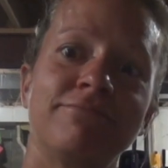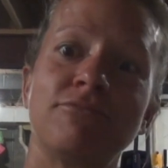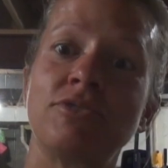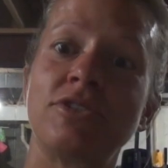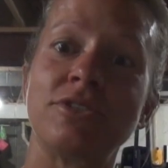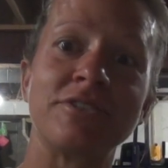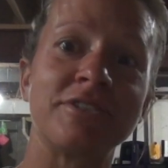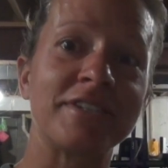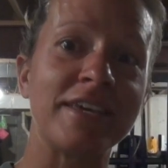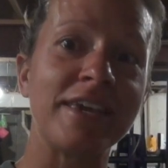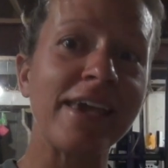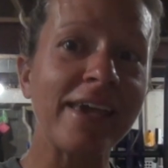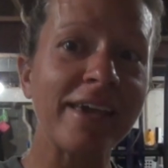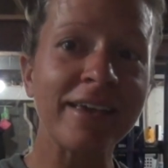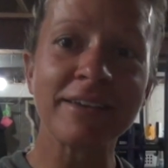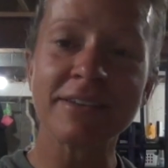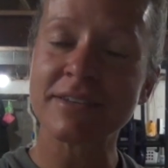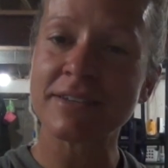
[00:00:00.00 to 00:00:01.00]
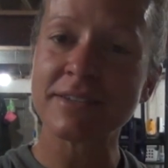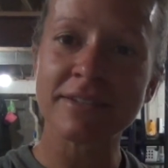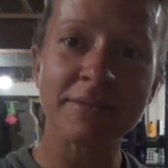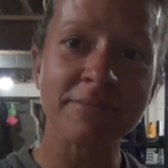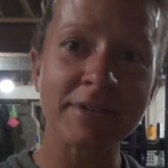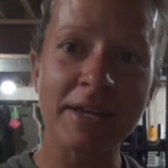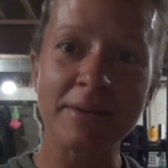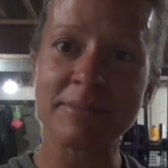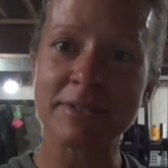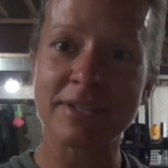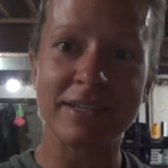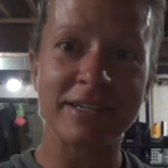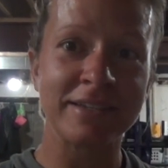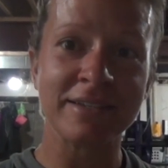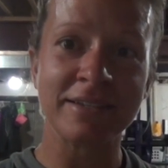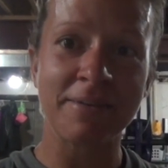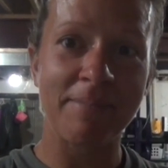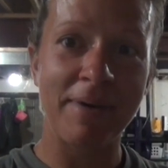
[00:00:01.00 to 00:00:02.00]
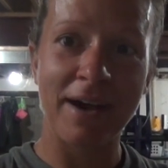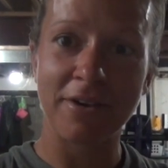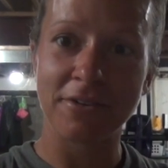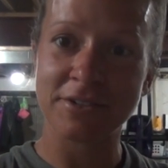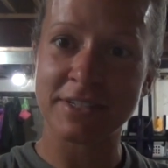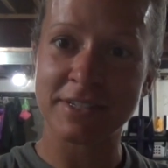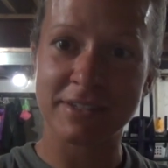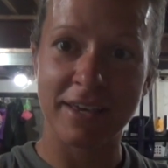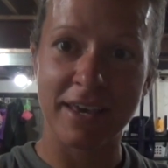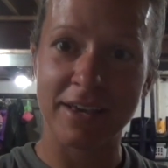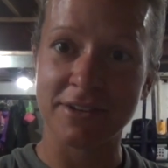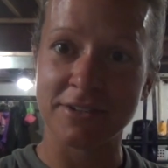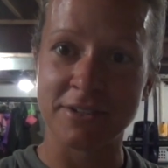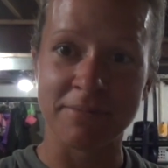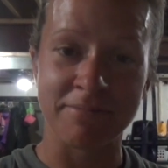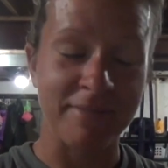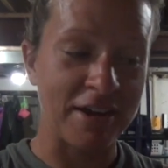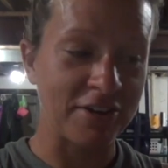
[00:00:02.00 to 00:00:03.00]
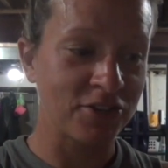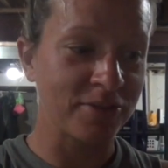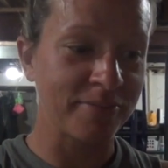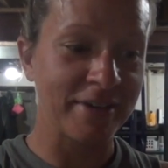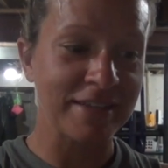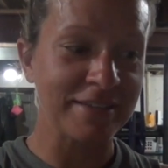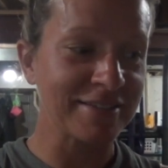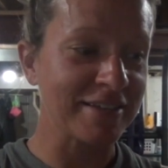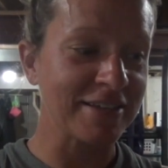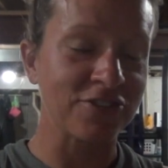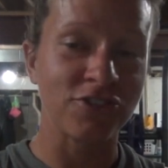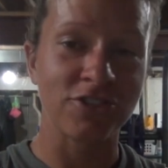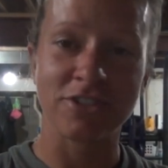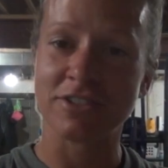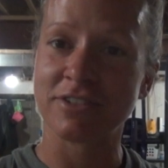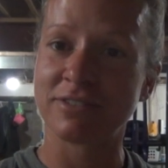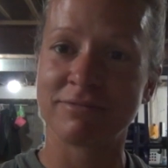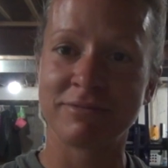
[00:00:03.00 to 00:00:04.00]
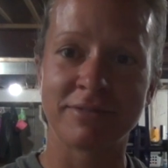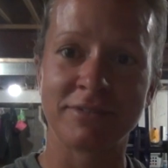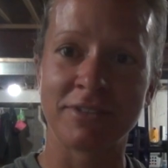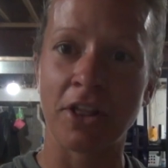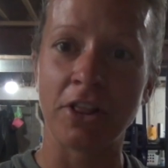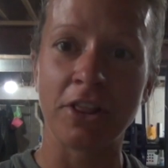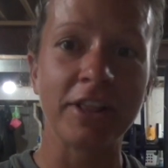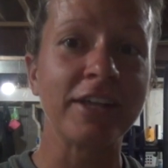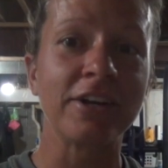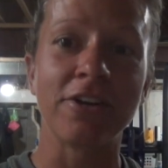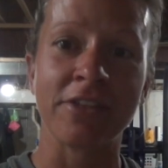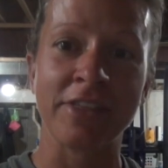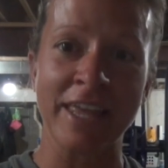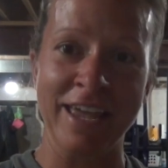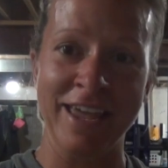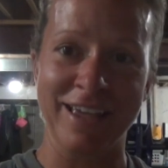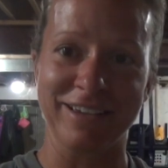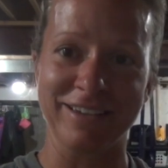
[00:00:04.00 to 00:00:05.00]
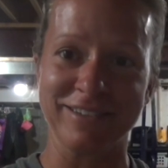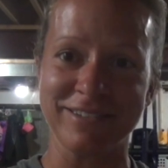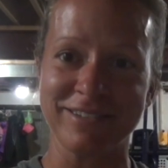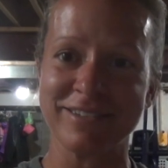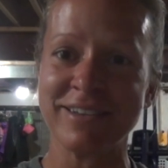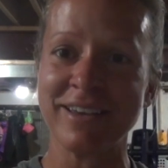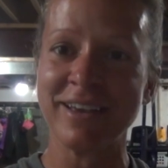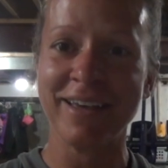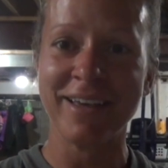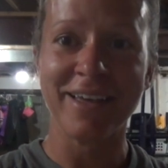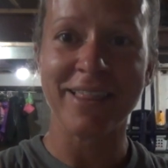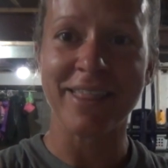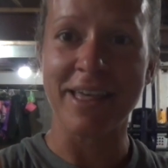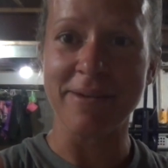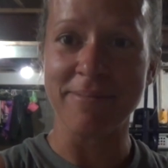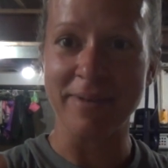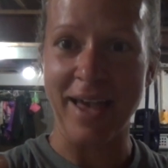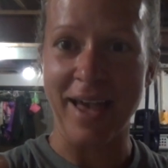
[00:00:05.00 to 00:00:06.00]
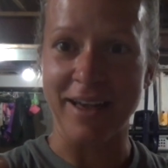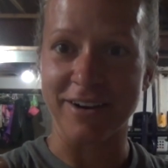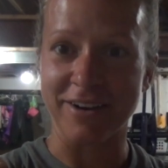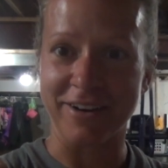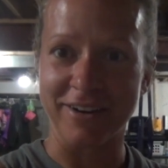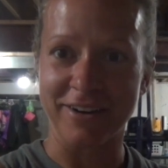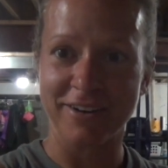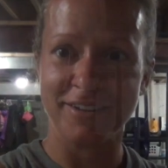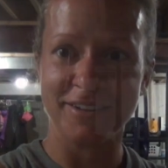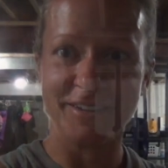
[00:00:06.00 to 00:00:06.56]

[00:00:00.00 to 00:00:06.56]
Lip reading: So see, sometimes it isn't about scales and measurements, it's just the little things that matter.